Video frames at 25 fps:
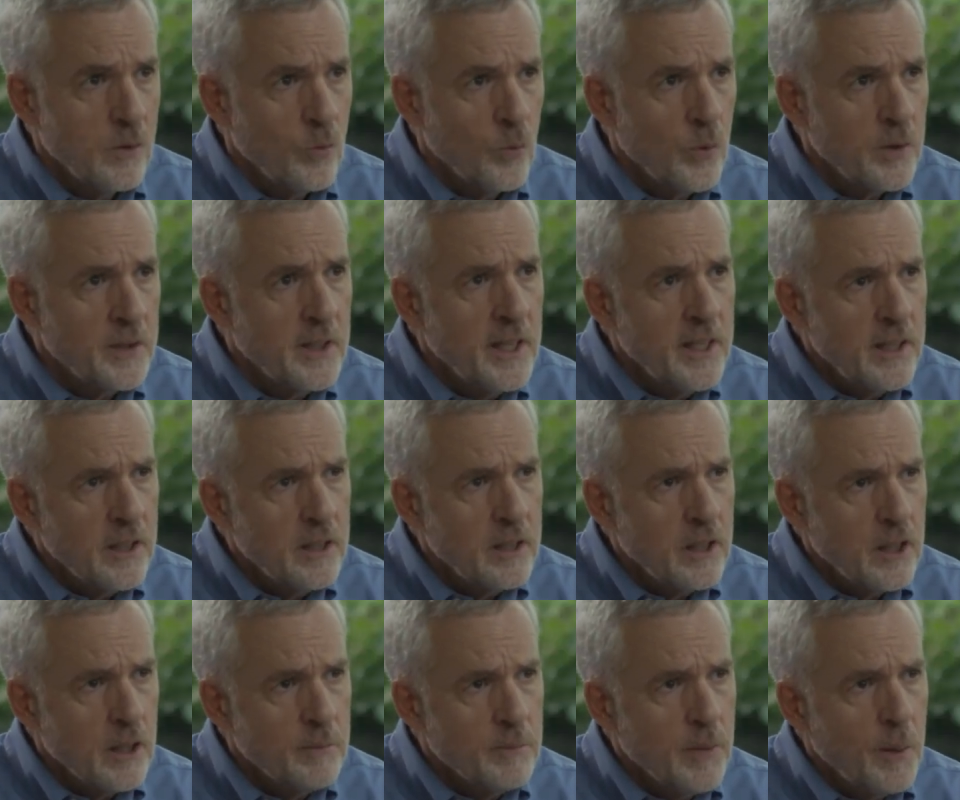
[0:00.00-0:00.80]
What they
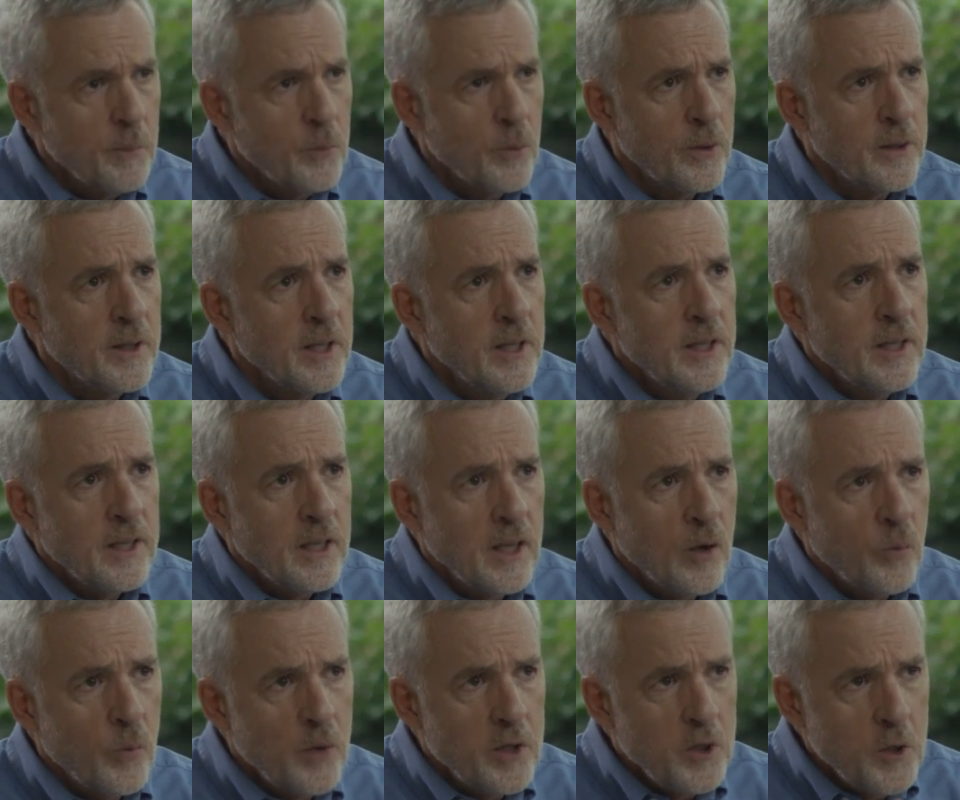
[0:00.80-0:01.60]
can come up with.
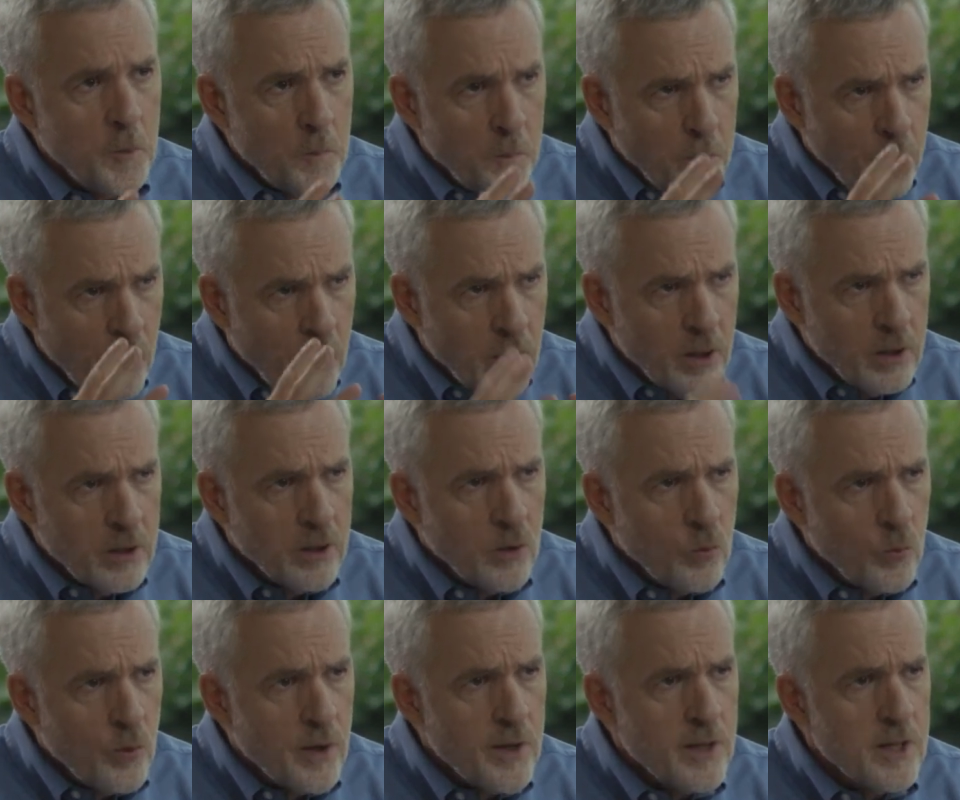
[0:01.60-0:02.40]
And when you
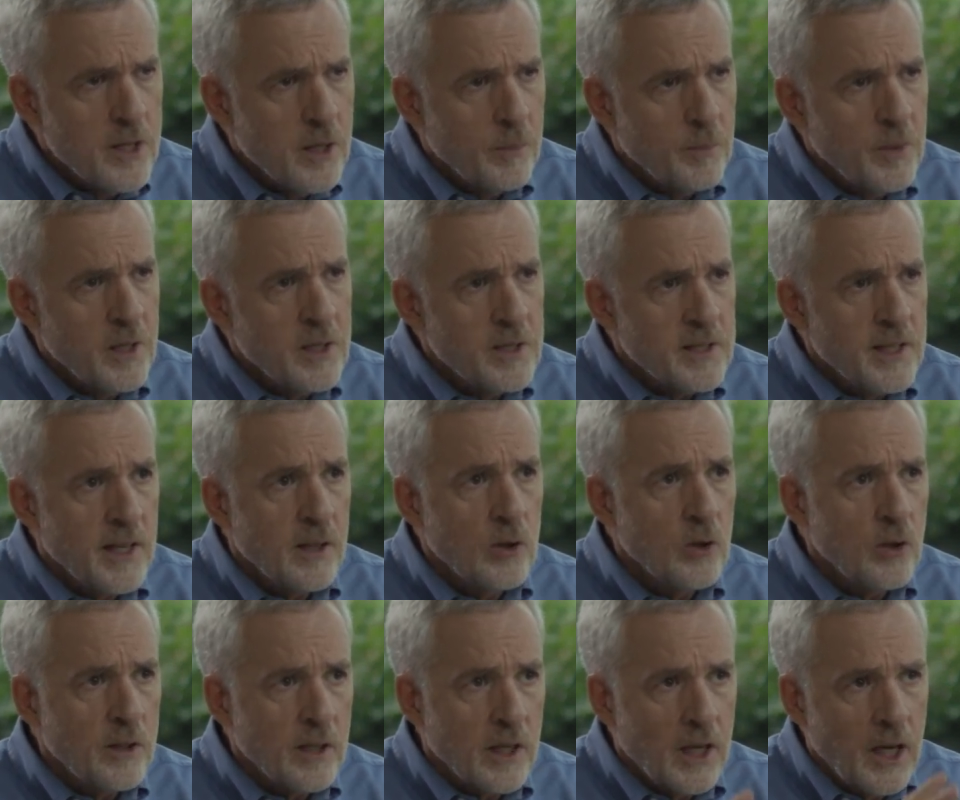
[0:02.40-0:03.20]
partner with them and say,
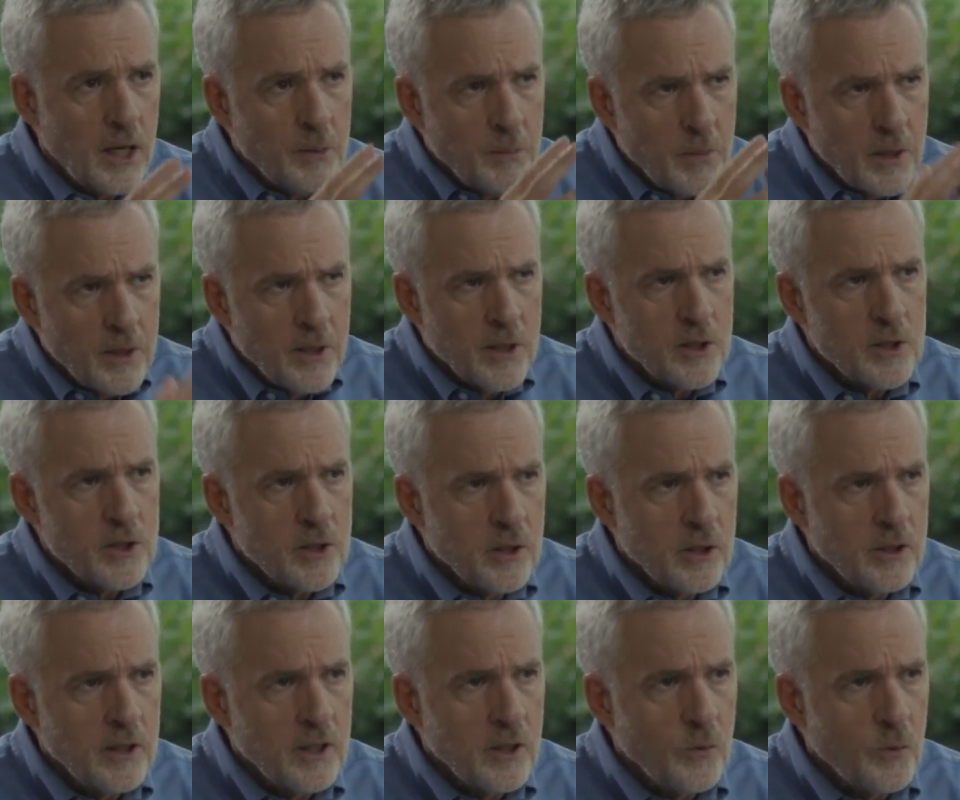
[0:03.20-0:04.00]
look, I'm in this
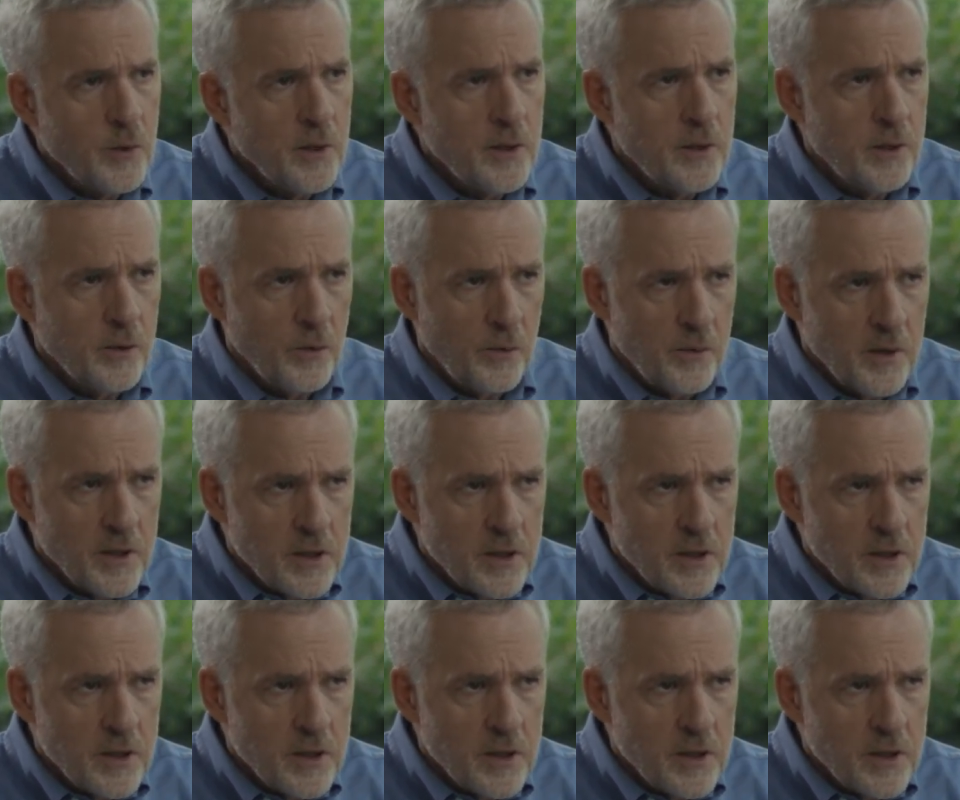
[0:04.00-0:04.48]
journey with you.